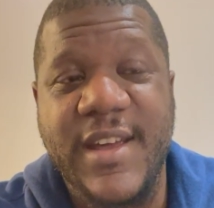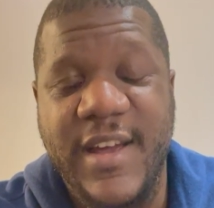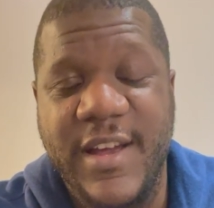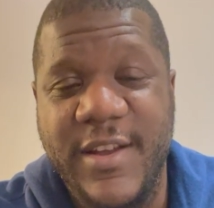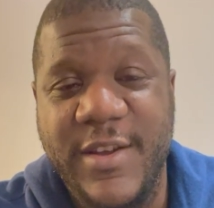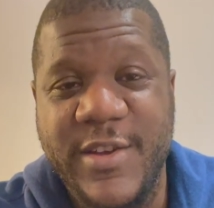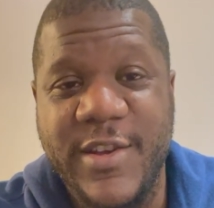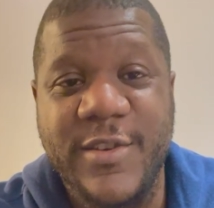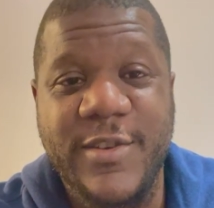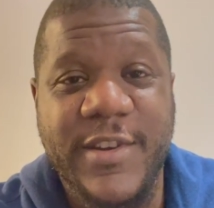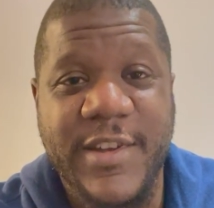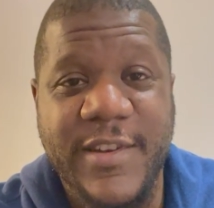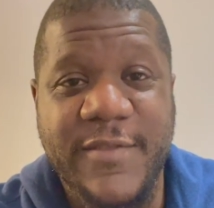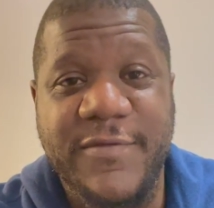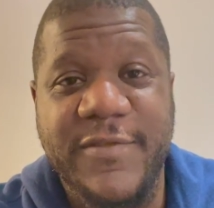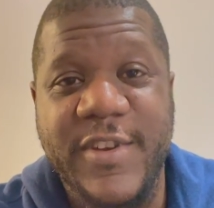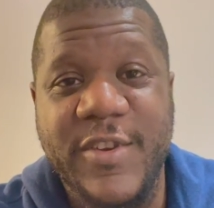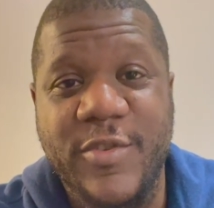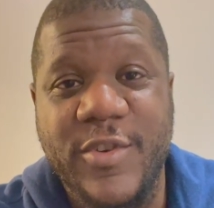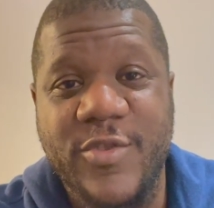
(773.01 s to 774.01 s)
Uh, you look at the
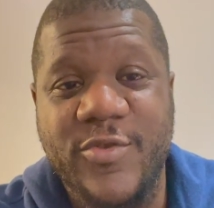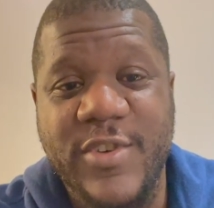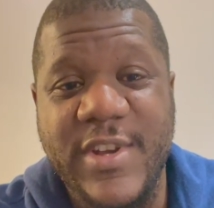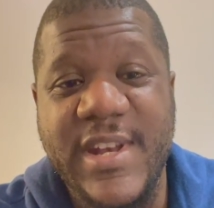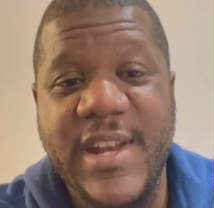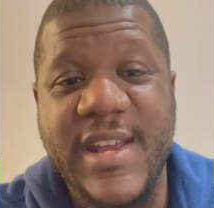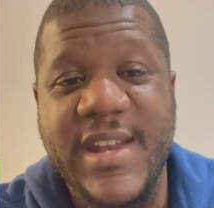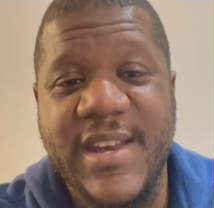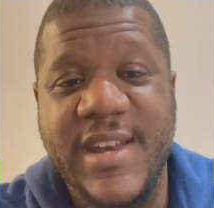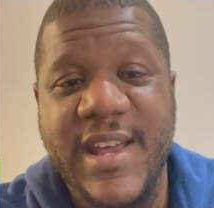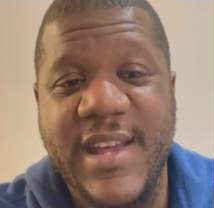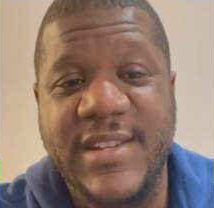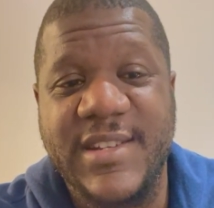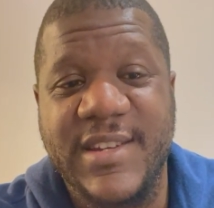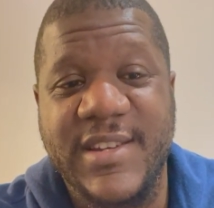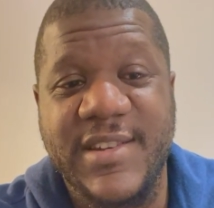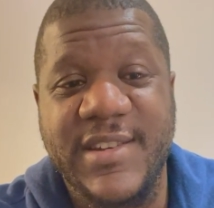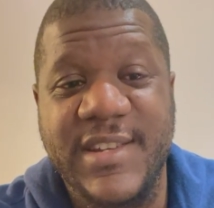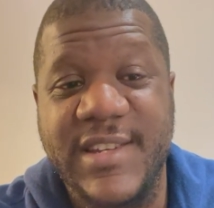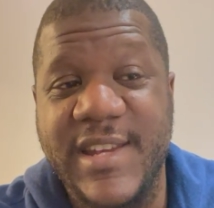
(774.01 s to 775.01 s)
fear and greed index
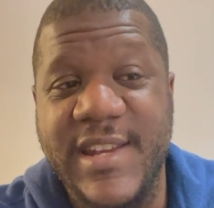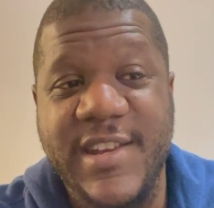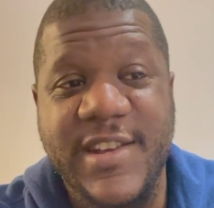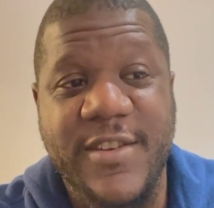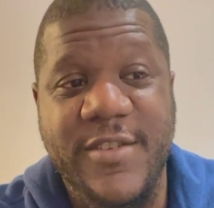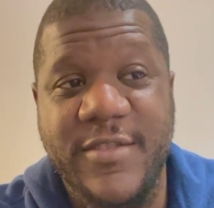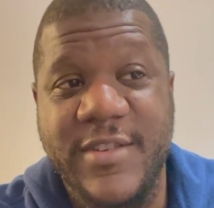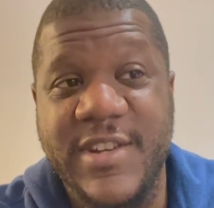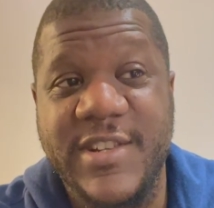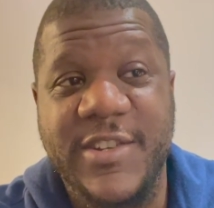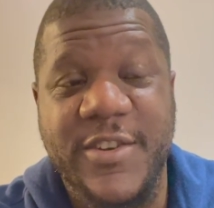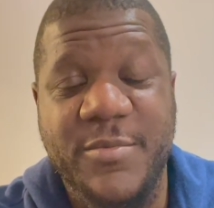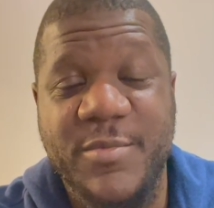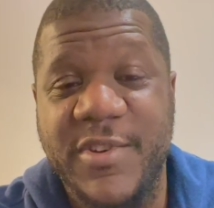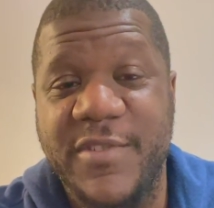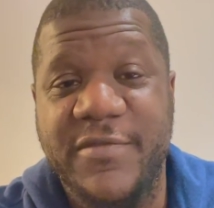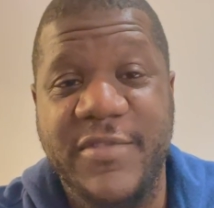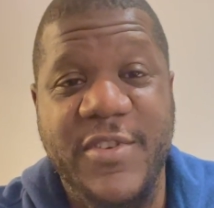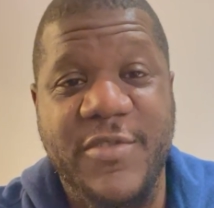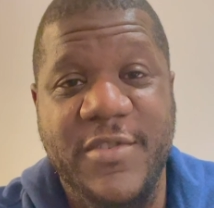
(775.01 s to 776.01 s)
and you see, you know, there's so
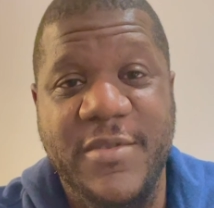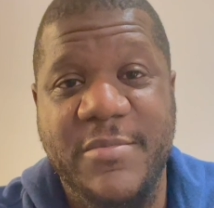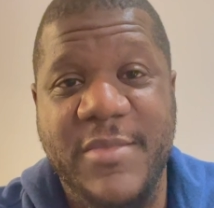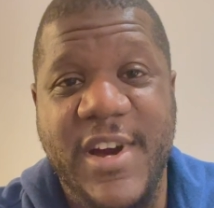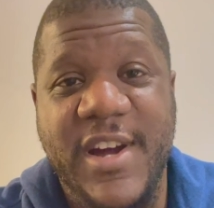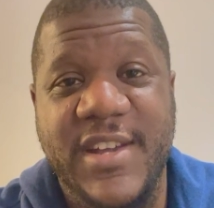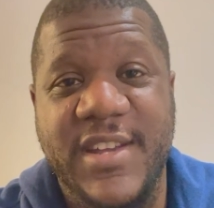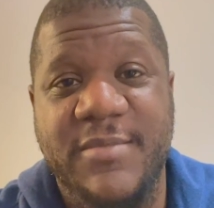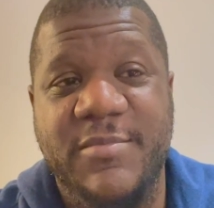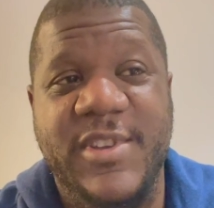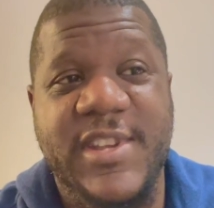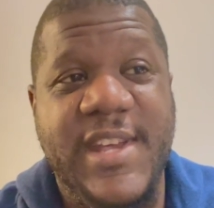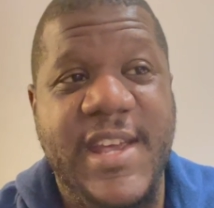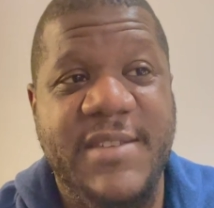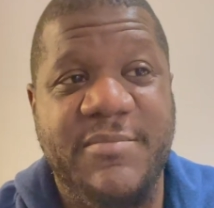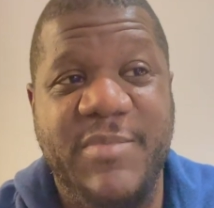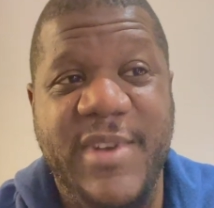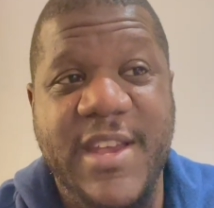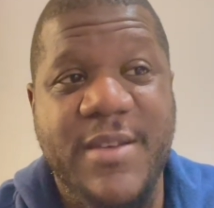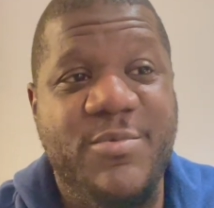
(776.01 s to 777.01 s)
much fear in the market, but
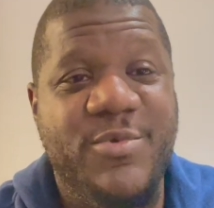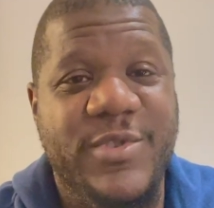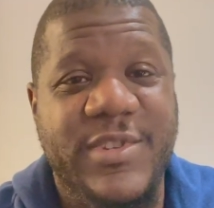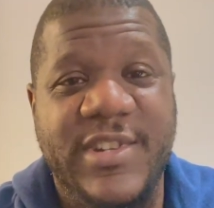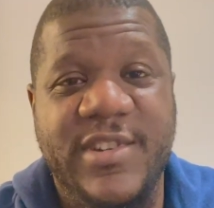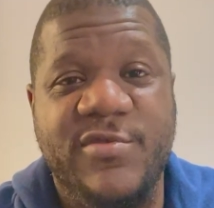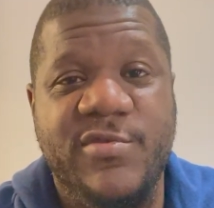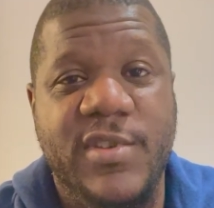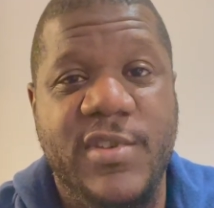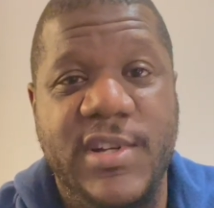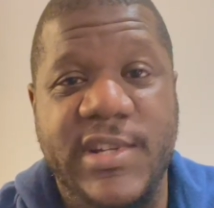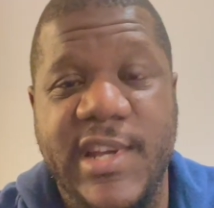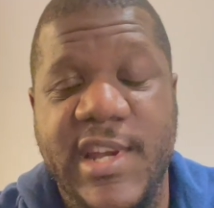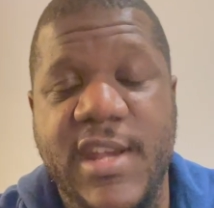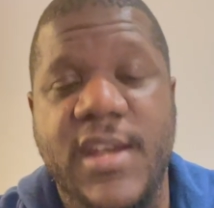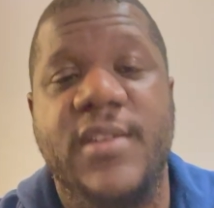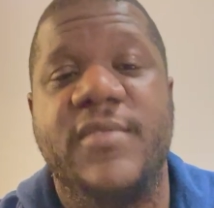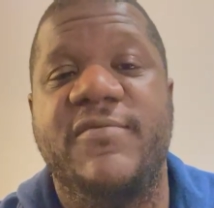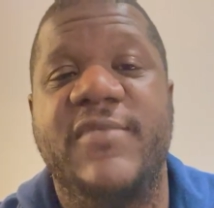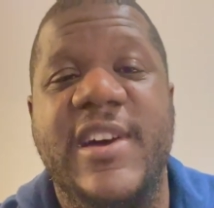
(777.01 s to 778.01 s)
yet people are still not
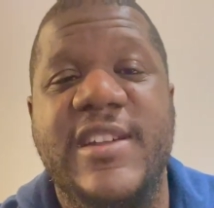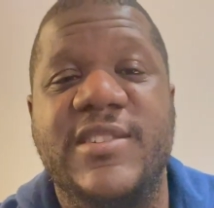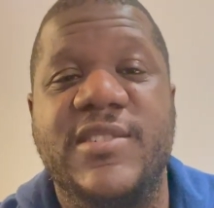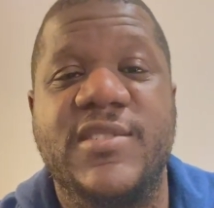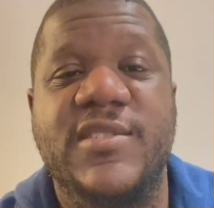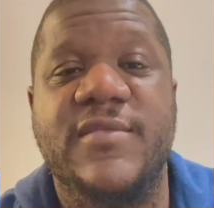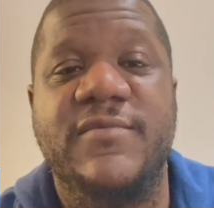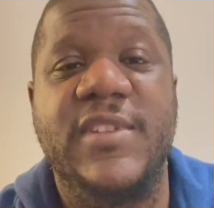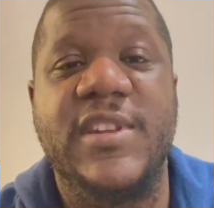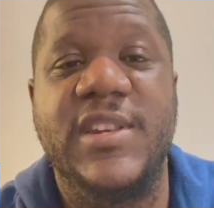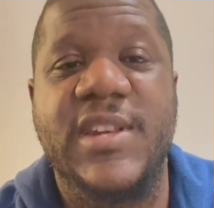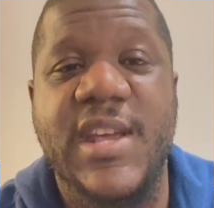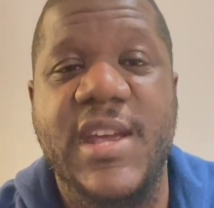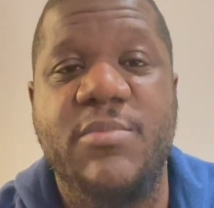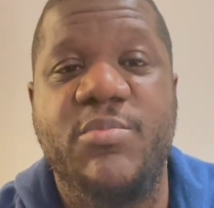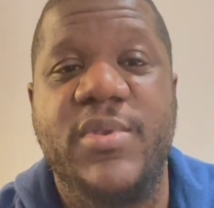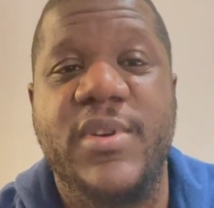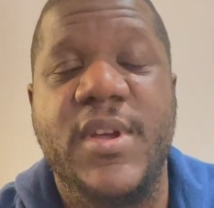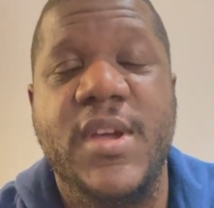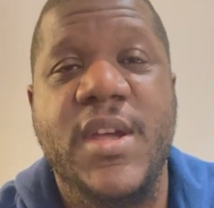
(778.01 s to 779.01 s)
taking advantage of the
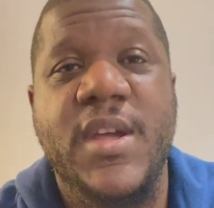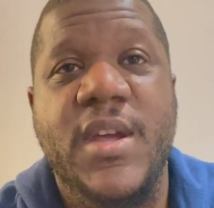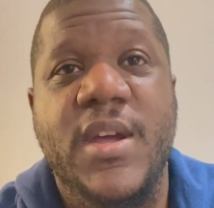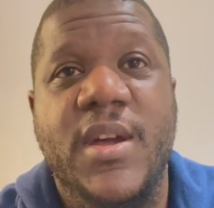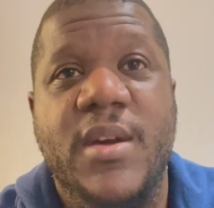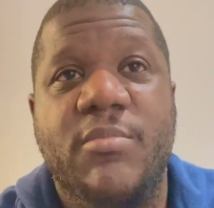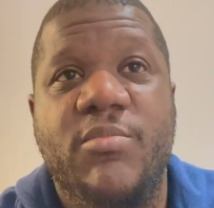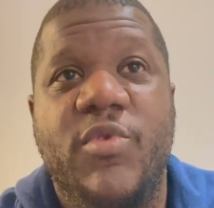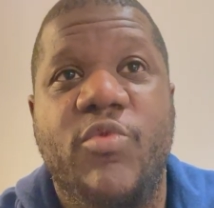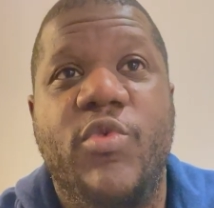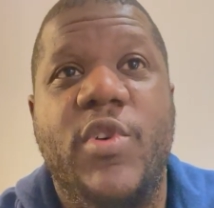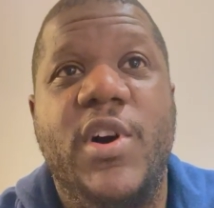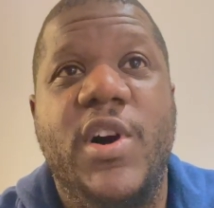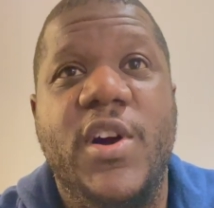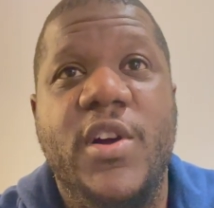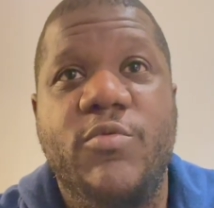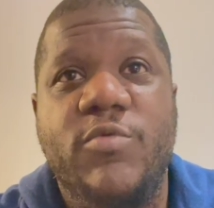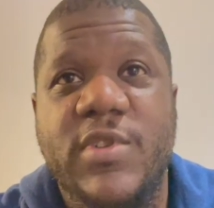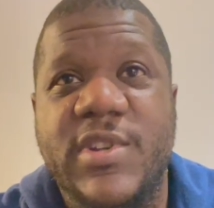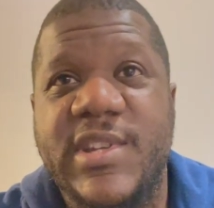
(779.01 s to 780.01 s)
dip. But what I
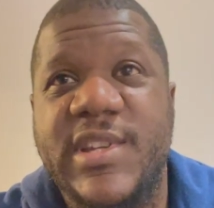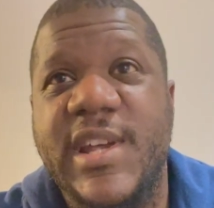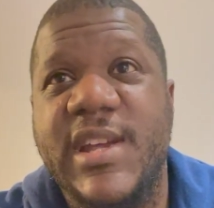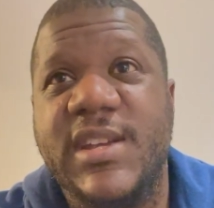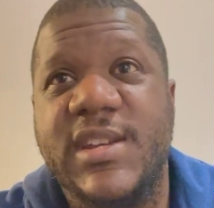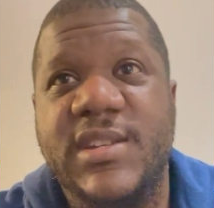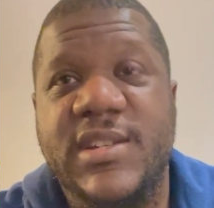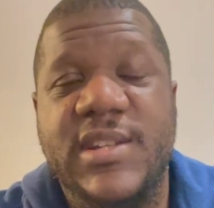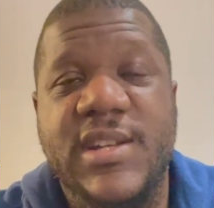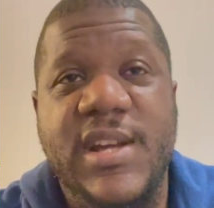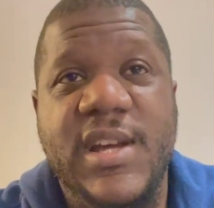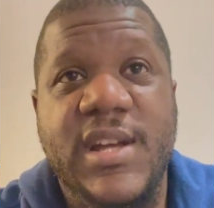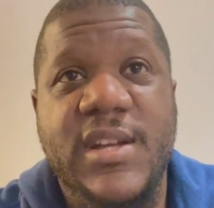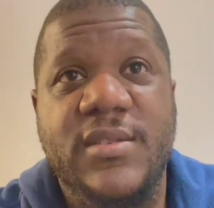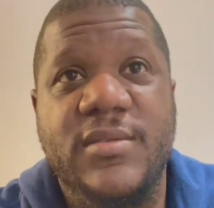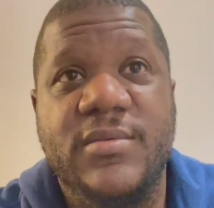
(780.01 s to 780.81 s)
would say is that